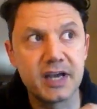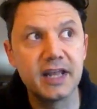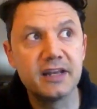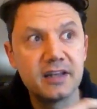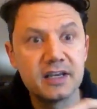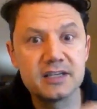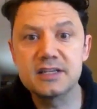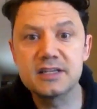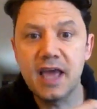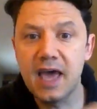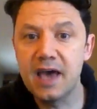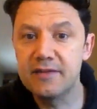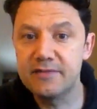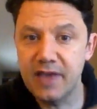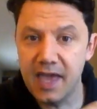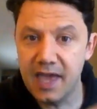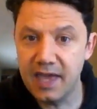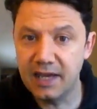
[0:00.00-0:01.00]
It doesn't
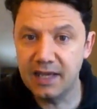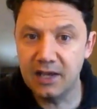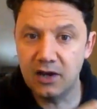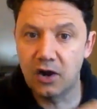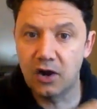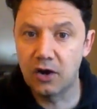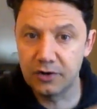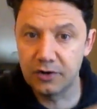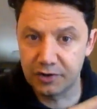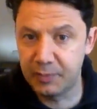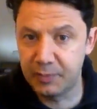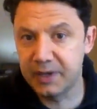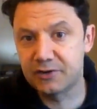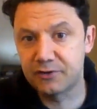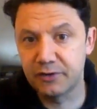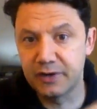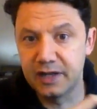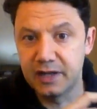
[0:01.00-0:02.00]
have any art
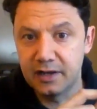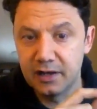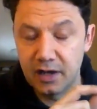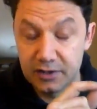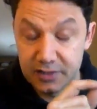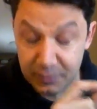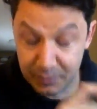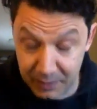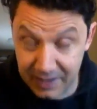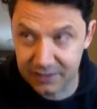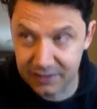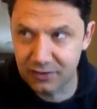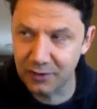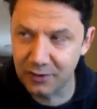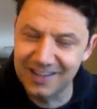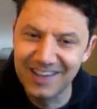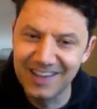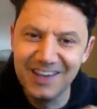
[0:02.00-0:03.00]
depicting
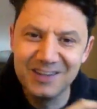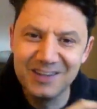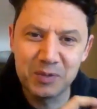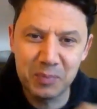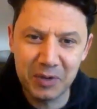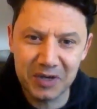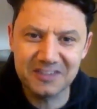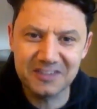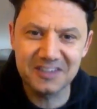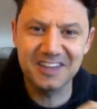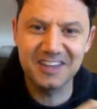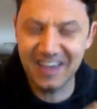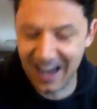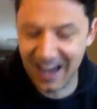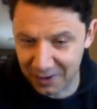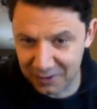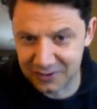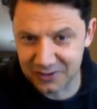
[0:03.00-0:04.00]

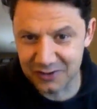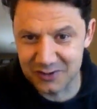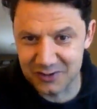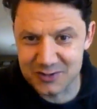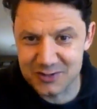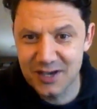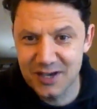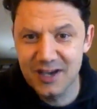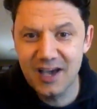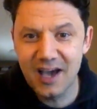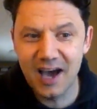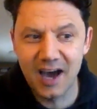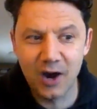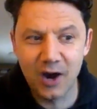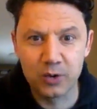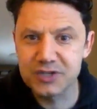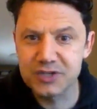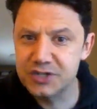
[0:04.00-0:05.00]
characters
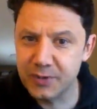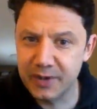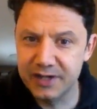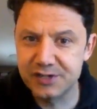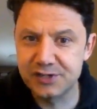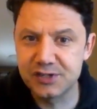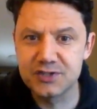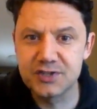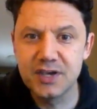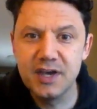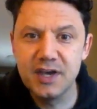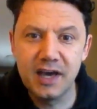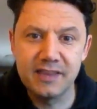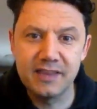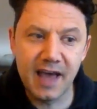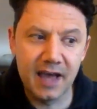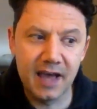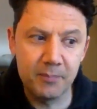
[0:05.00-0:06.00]
or situations
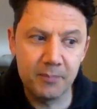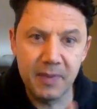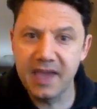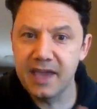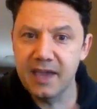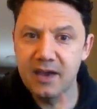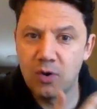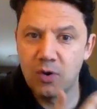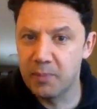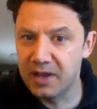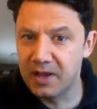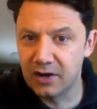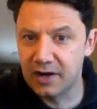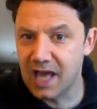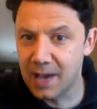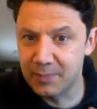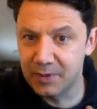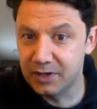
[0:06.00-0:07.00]
that may or may not
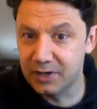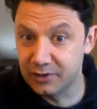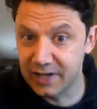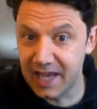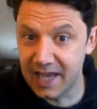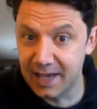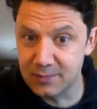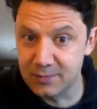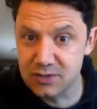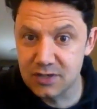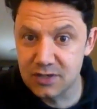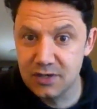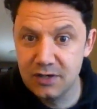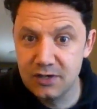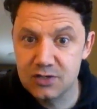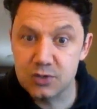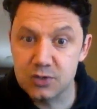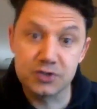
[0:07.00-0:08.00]
happen in your games.
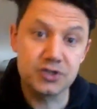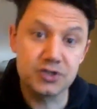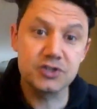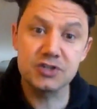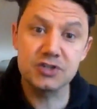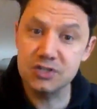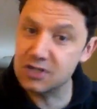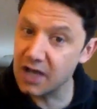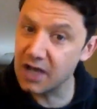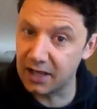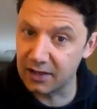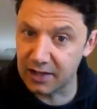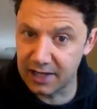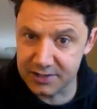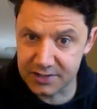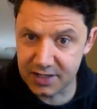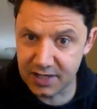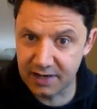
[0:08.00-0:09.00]
So it's just a
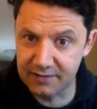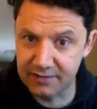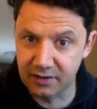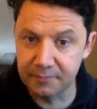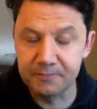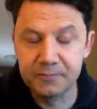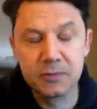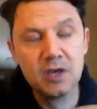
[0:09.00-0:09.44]
stylized cover.